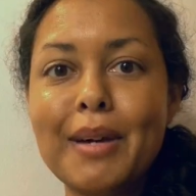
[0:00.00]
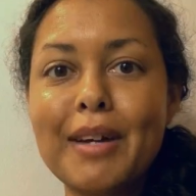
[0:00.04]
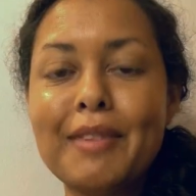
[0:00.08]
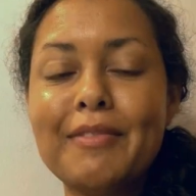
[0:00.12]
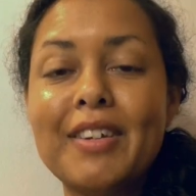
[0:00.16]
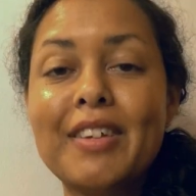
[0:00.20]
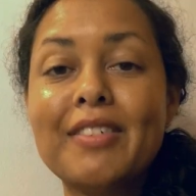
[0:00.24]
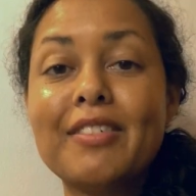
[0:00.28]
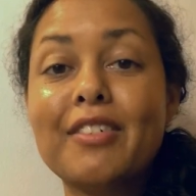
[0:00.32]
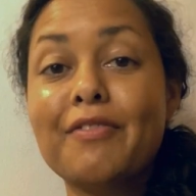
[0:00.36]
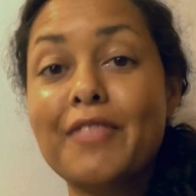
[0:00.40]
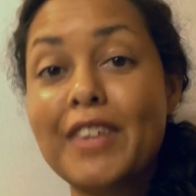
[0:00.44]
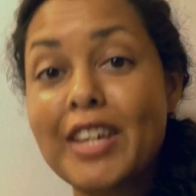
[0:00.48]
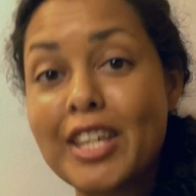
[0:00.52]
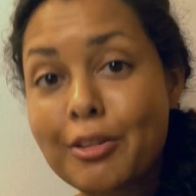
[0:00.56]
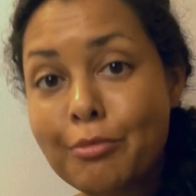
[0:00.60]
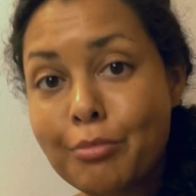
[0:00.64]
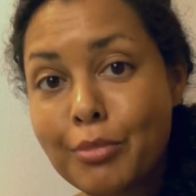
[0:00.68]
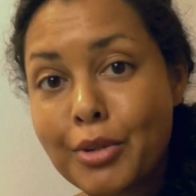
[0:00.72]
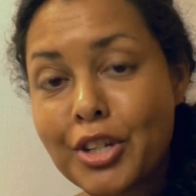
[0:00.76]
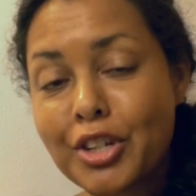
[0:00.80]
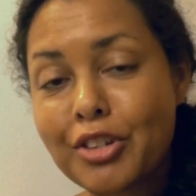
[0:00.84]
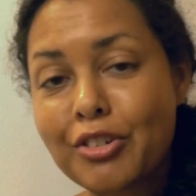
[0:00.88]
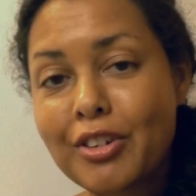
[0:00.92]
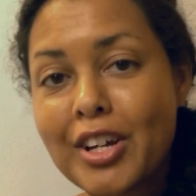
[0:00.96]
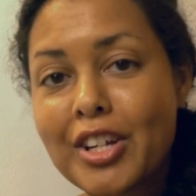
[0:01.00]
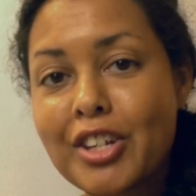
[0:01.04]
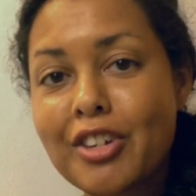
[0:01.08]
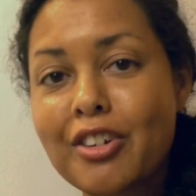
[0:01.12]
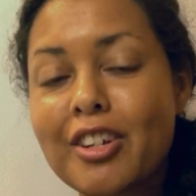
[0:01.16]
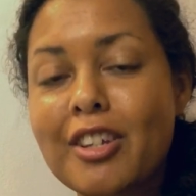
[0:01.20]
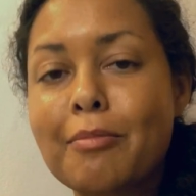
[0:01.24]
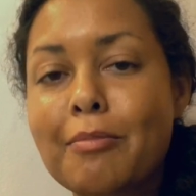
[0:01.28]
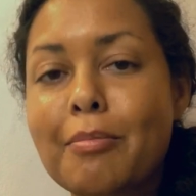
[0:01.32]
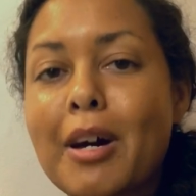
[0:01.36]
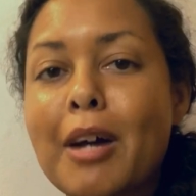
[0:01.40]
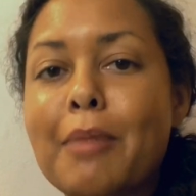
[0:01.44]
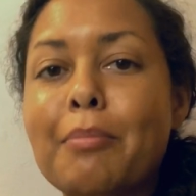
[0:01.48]
favorite face moisturizer
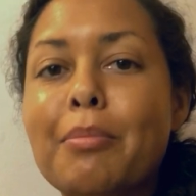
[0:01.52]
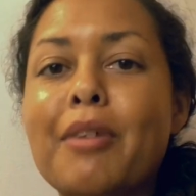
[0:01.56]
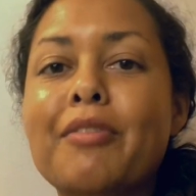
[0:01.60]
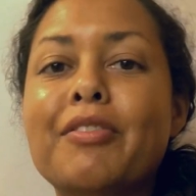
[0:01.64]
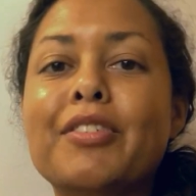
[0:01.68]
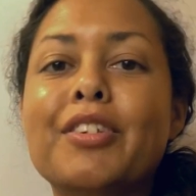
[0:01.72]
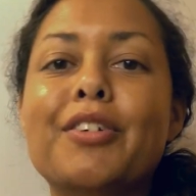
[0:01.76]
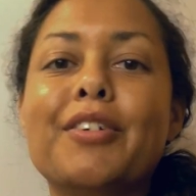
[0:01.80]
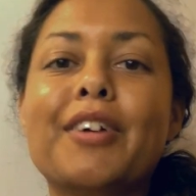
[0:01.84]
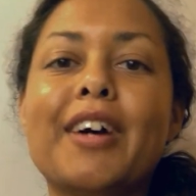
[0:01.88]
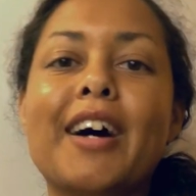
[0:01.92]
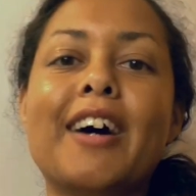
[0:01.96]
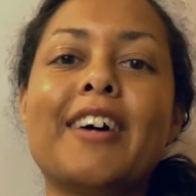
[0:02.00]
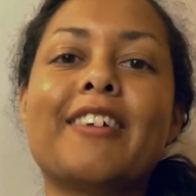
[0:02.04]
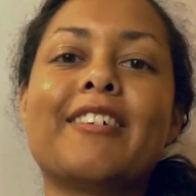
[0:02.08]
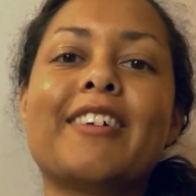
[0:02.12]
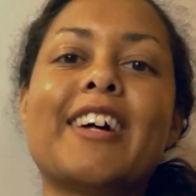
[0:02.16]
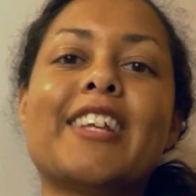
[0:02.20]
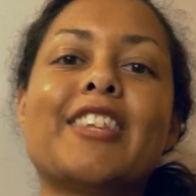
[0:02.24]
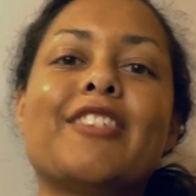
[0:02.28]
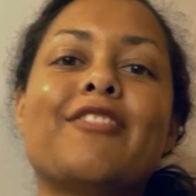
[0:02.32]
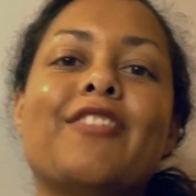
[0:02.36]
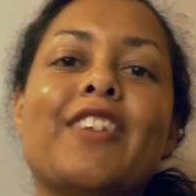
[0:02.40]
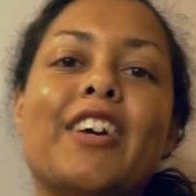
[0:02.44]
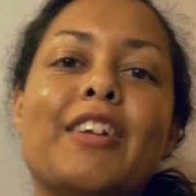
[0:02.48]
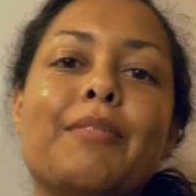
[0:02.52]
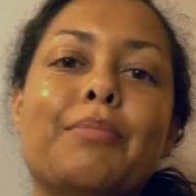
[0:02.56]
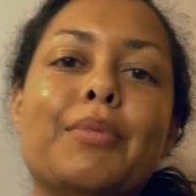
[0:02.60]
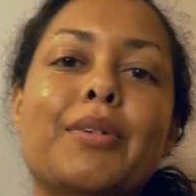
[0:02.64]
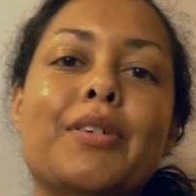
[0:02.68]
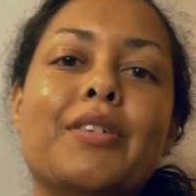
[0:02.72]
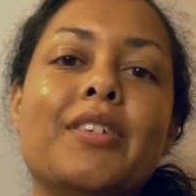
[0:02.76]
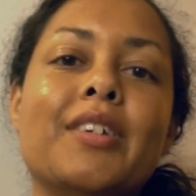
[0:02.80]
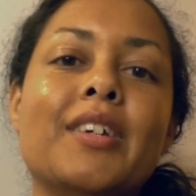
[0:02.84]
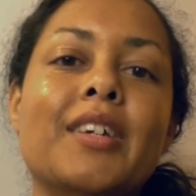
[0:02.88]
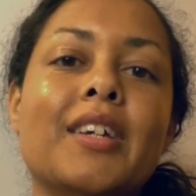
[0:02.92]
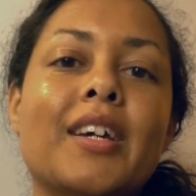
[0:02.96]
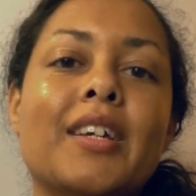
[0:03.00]
is by Buffalo Gal Grass Fed
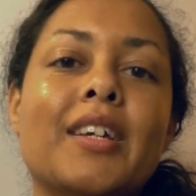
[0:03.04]
Beauty. It